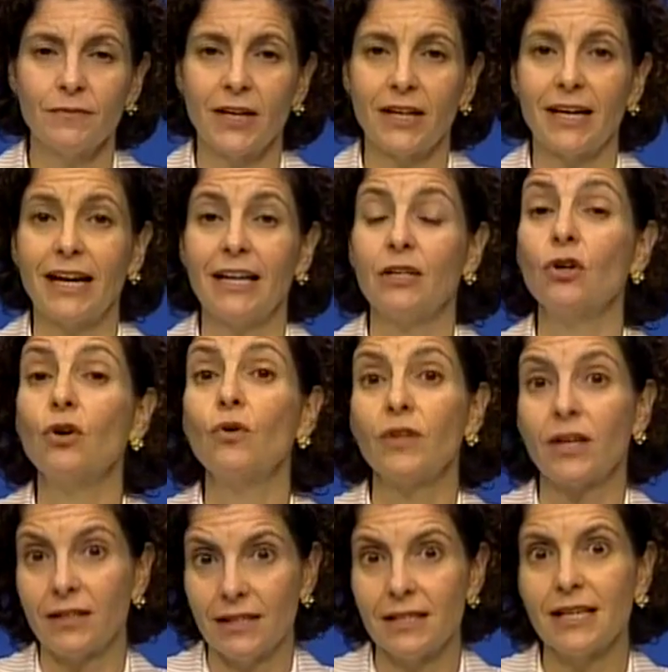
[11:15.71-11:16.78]
And I know
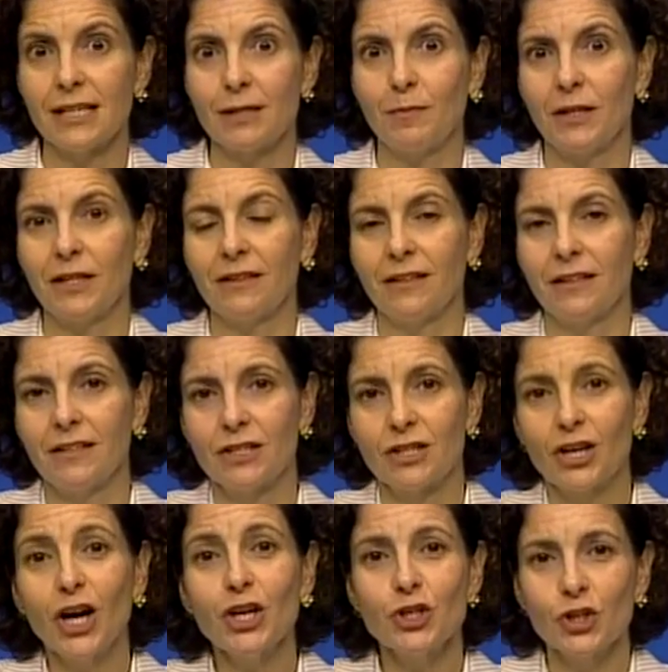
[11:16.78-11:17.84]
that this has been in the
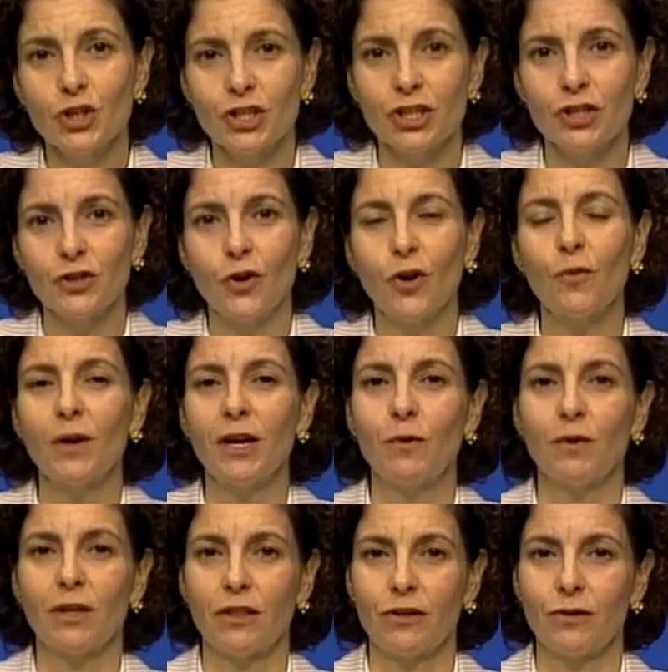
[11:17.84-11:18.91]
discussions in Norway
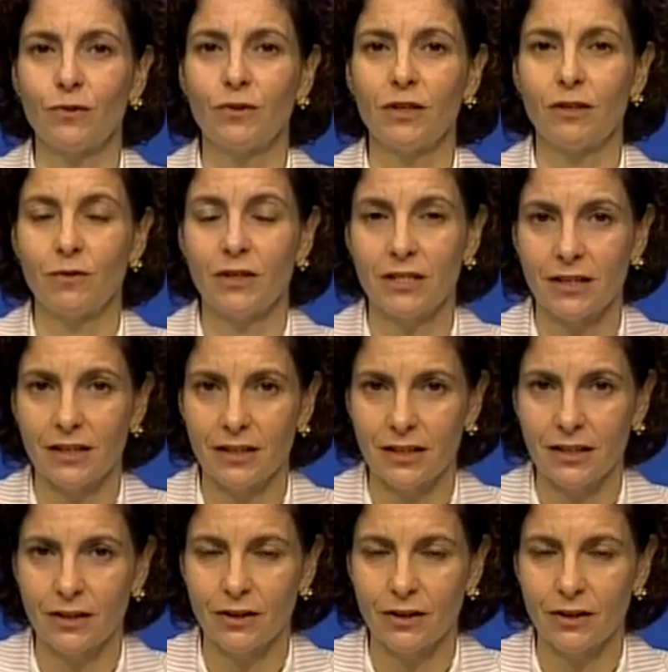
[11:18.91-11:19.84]
with you in recent